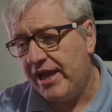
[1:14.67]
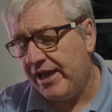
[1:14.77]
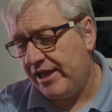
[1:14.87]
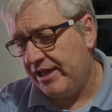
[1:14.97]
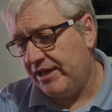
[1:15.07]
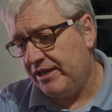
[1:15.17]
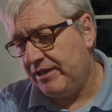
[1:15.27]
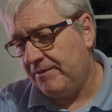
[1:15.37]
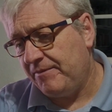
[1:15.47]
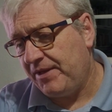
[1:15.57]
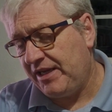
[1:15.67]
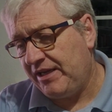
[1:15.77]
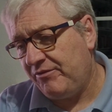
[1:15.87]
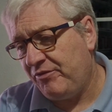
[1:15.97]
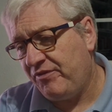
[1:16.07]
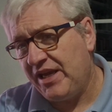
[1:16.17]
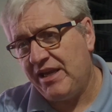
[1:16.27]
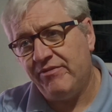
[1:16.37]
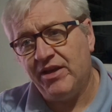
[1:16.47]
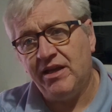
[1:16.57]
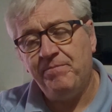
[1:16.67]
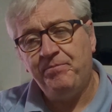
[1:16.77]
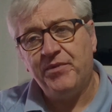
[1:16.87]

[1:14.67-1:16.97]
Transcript: in favour